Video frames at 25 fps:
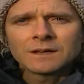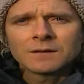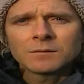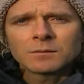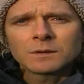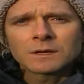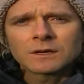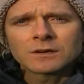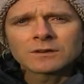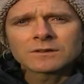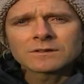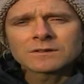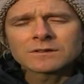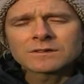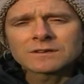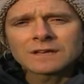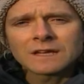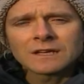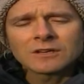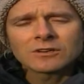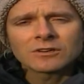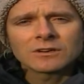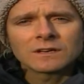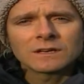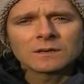Because
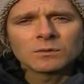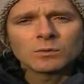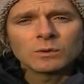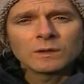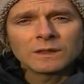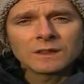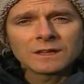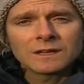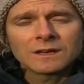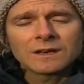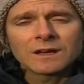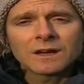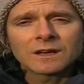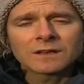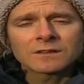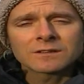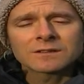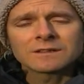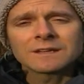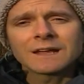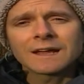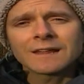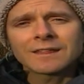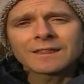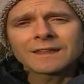essentially within us,
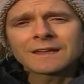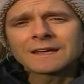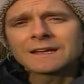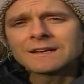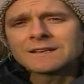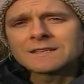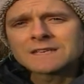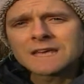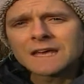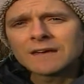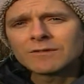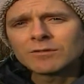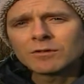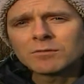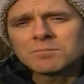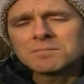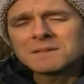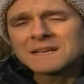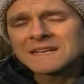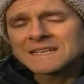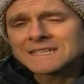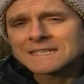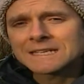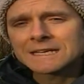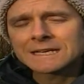nothing is ever
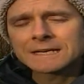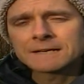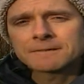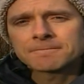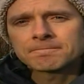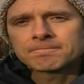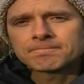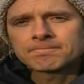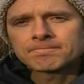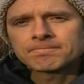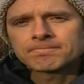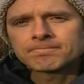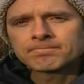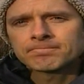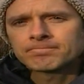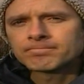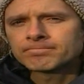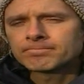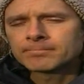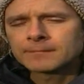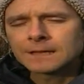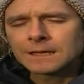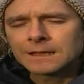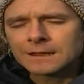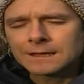missing.
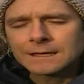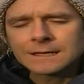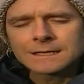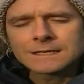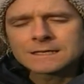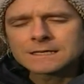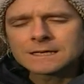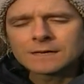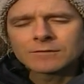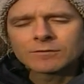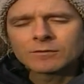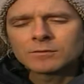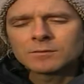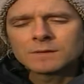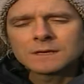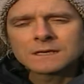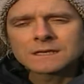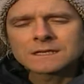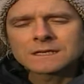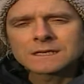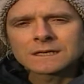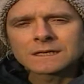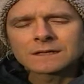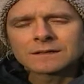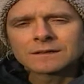Nothing is ever
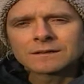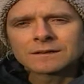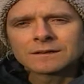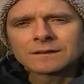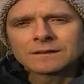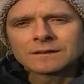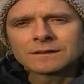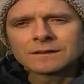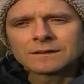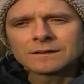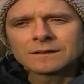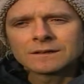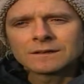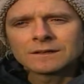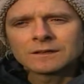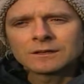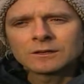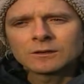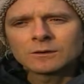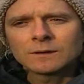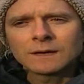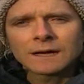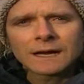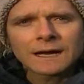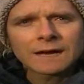missing.
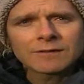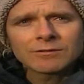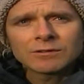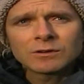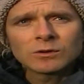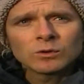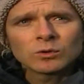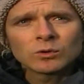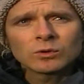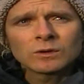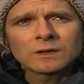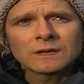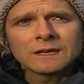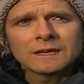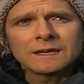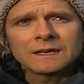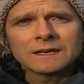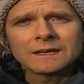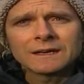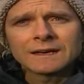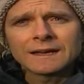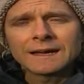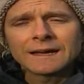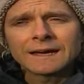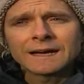We have it all
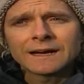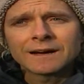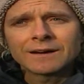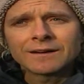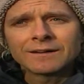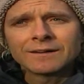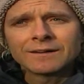here now.